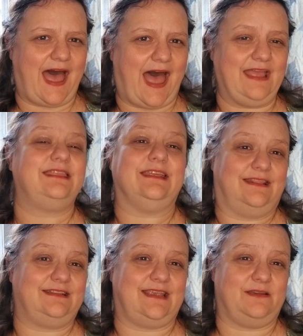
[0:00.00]
I
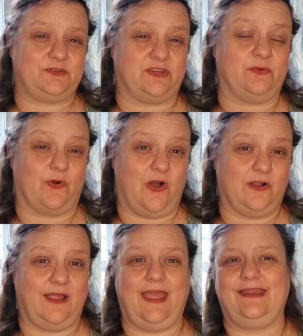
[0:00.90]
think that's actually
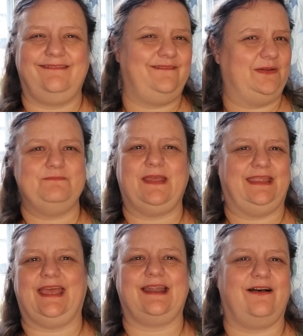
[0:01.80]
wrong. And
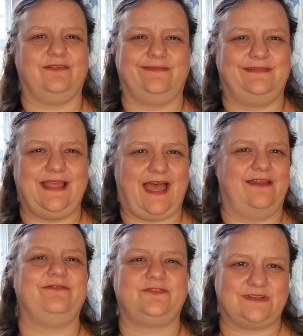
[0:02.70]
again,
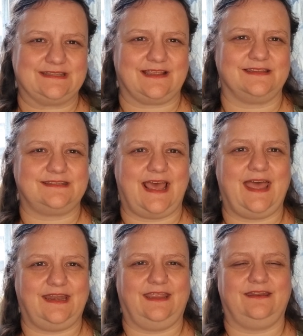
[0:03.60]
I've discussed
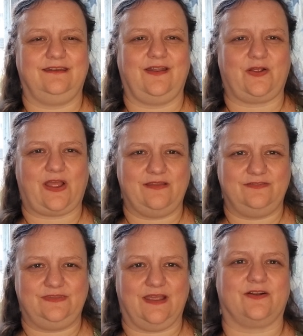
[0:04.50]
that in
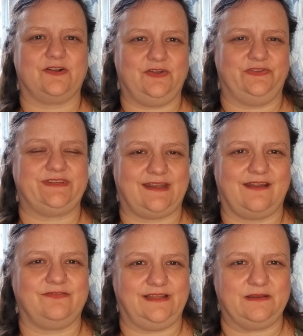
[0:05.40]
the articles that
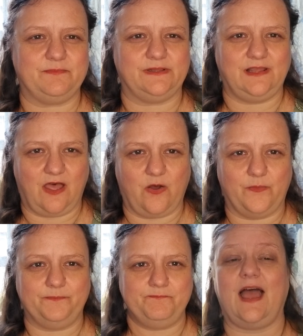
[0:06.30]
I've linked
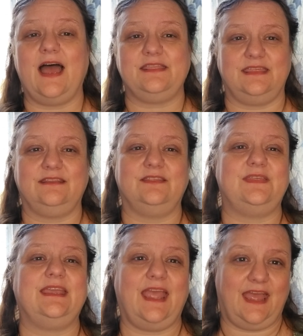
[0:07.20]
below. I think that
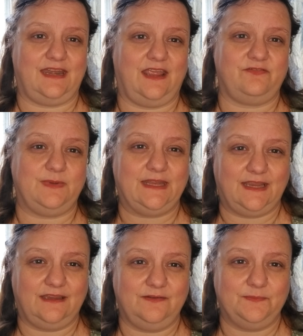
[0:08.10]
they can have
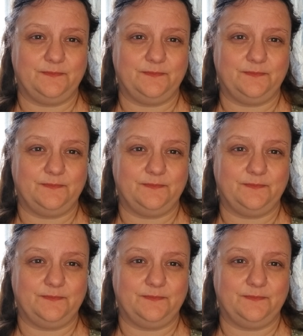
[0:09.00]
meaning,